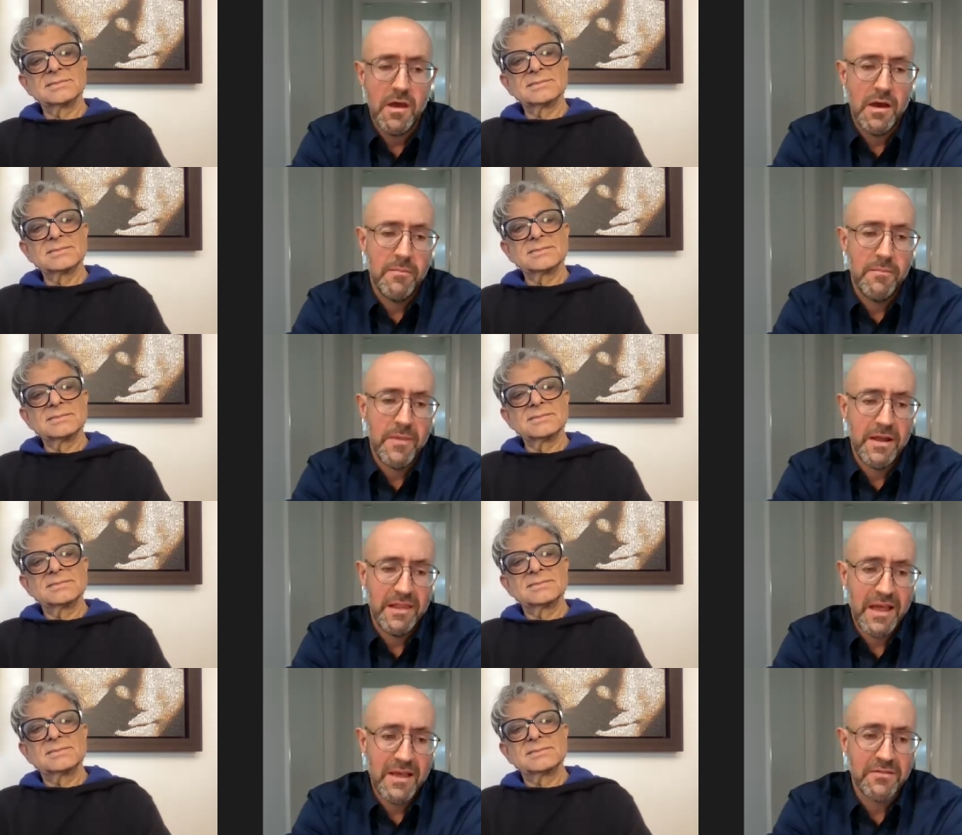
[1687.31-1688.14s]
Speaker 1: Uh,
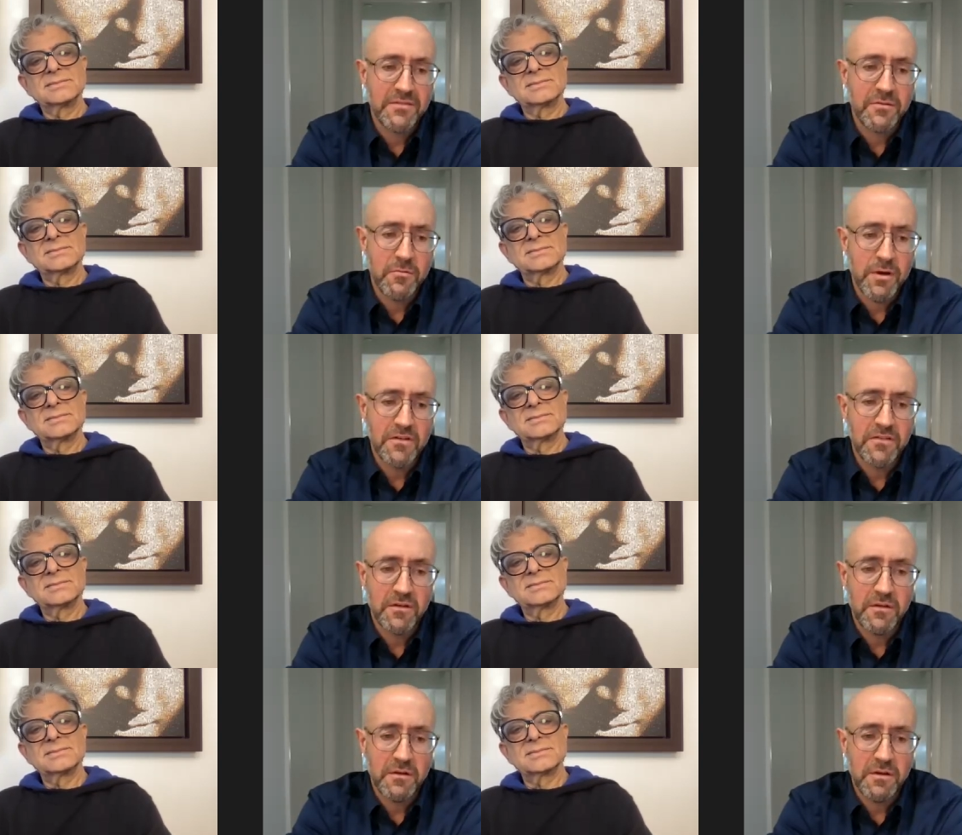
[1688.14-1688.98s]
my last
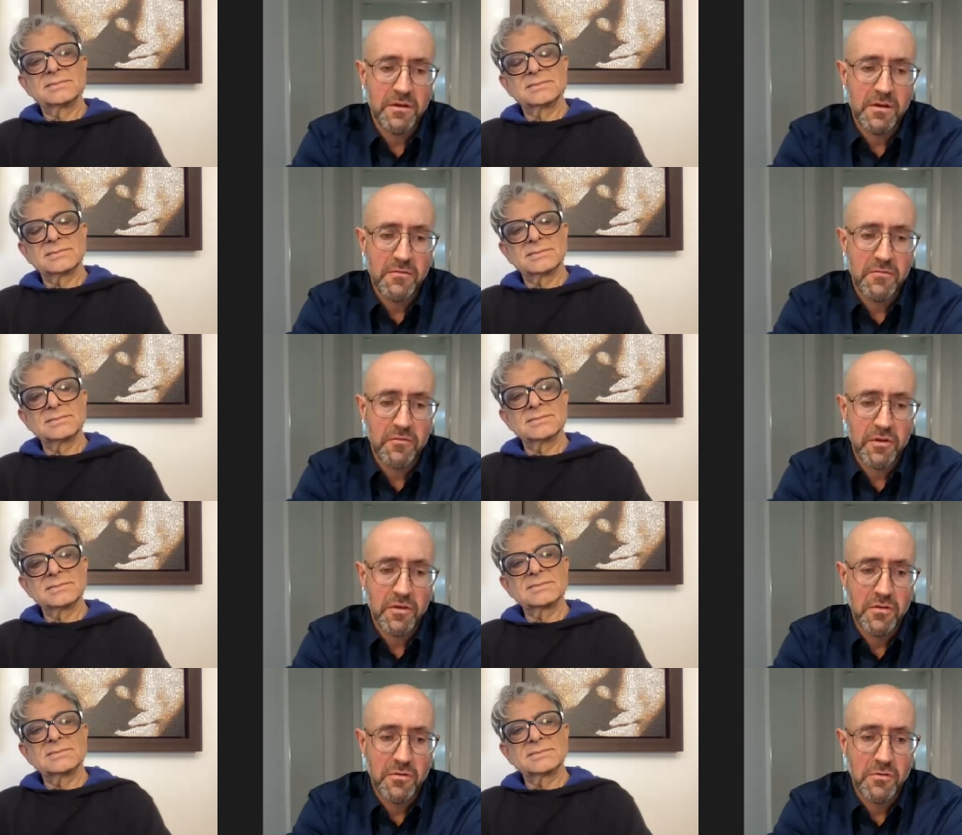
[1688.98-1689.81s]
question for
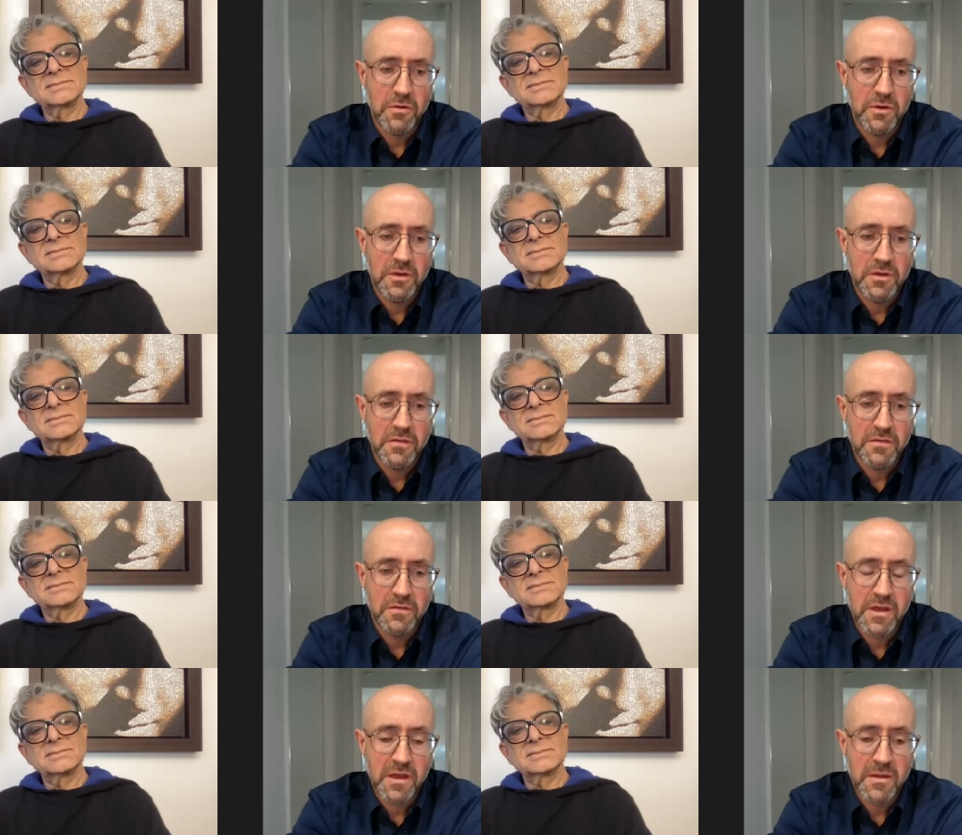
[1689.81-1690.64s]
you
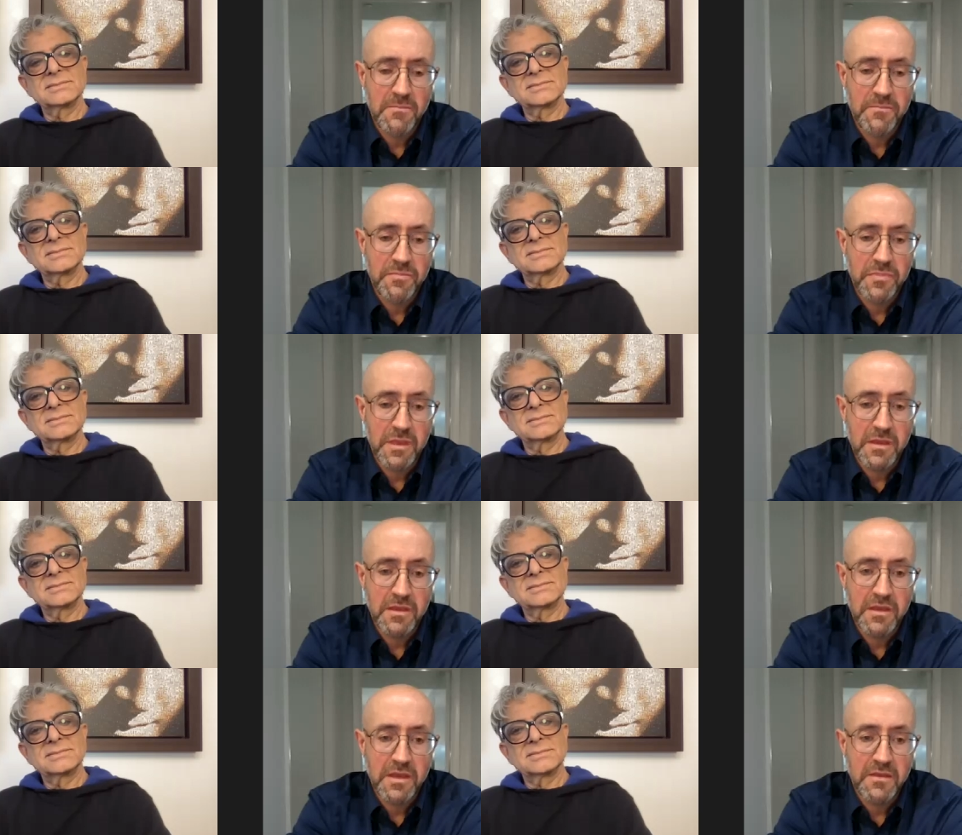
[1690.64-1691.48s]
is um,
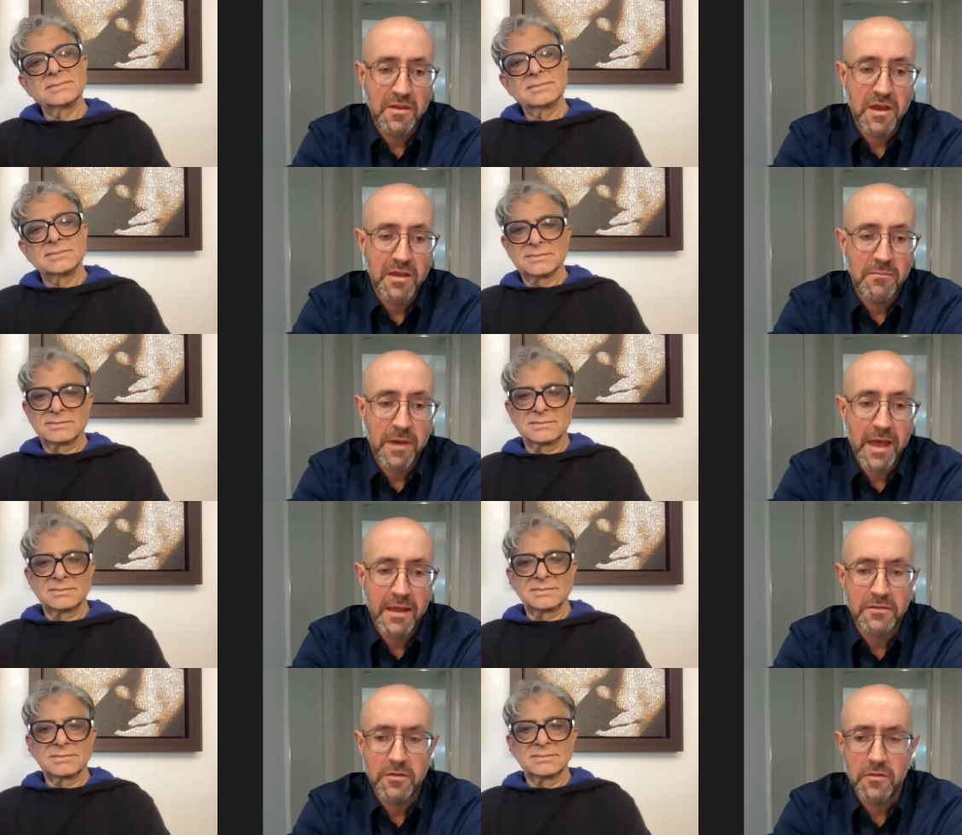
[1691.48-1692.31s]
again tying
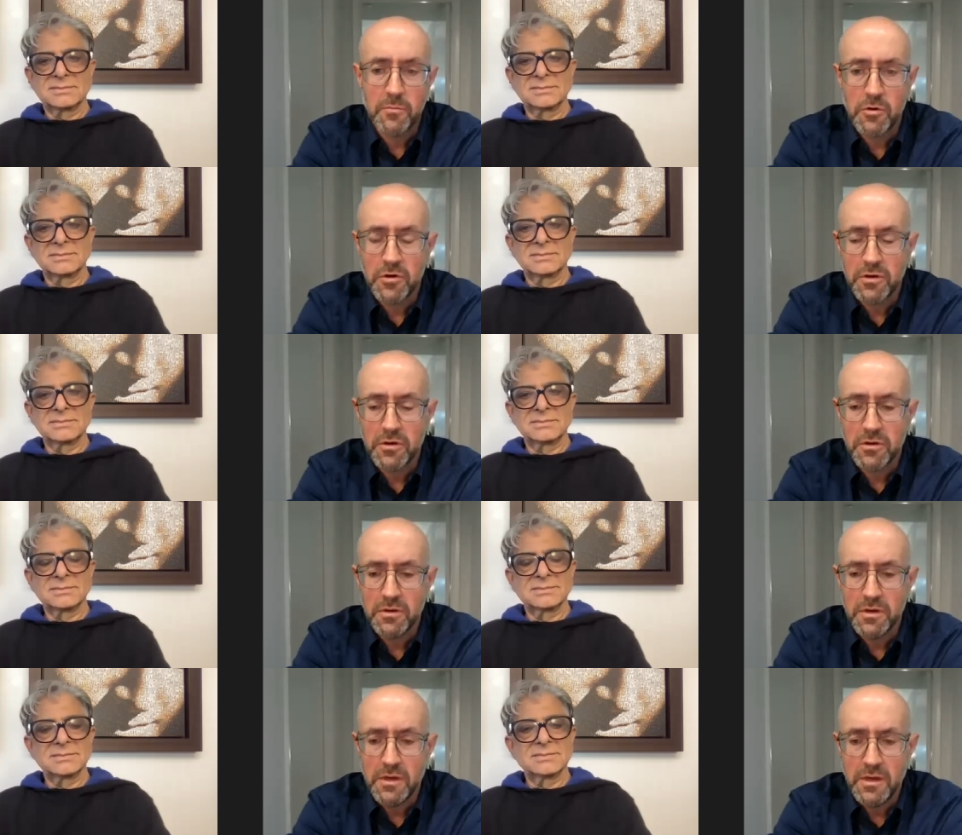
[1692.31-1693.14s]
back to the book
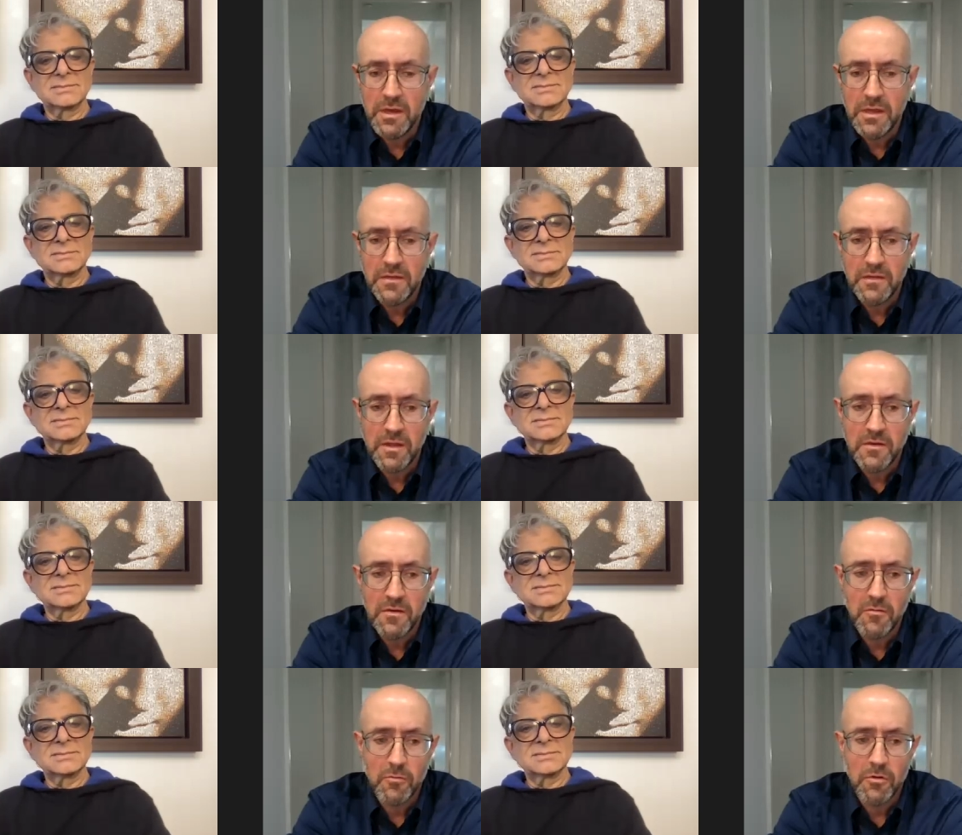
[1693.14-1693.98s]
and,
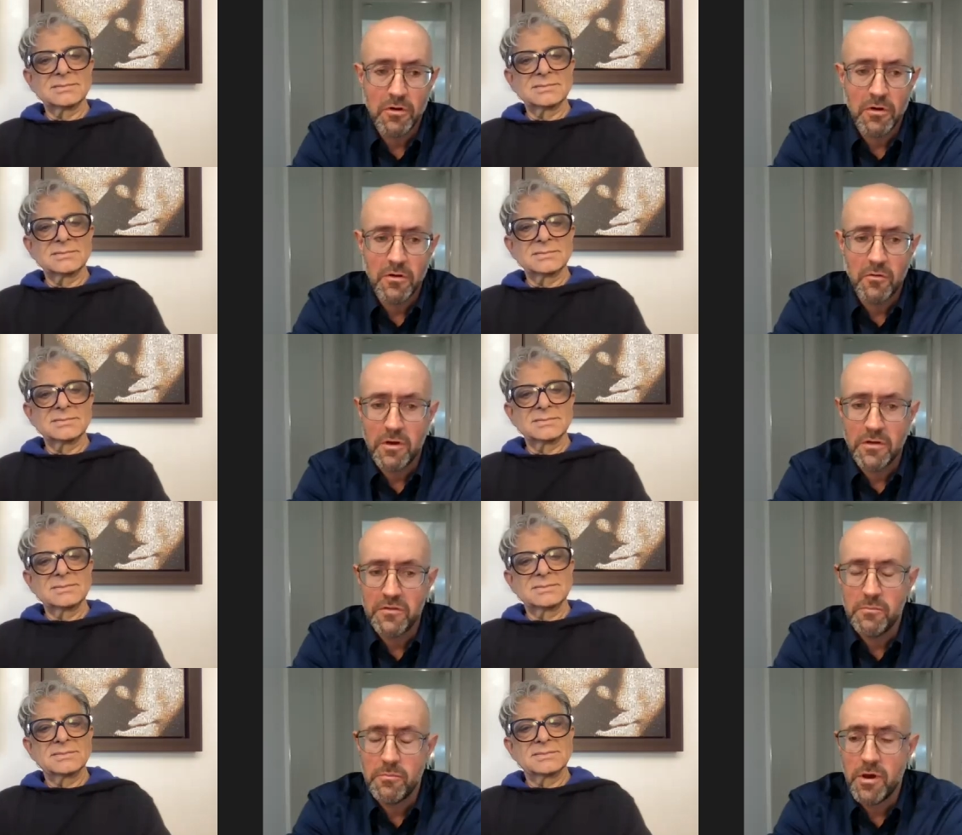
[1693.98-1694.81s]
and your work on
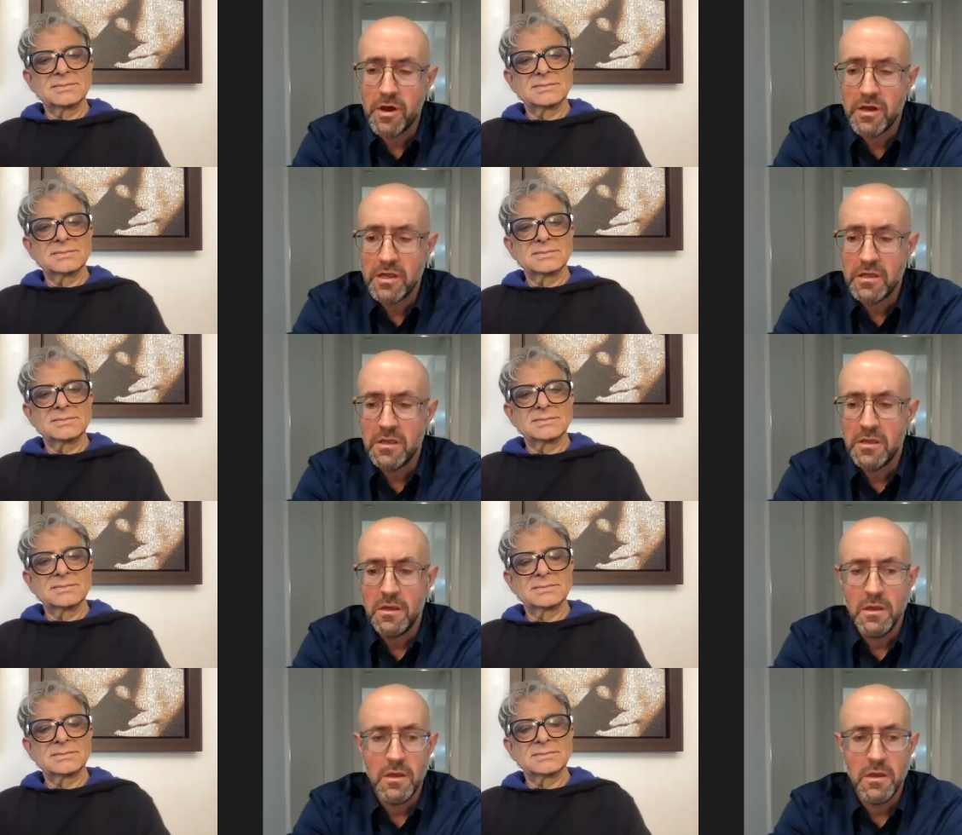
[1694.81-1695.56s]
quantum body,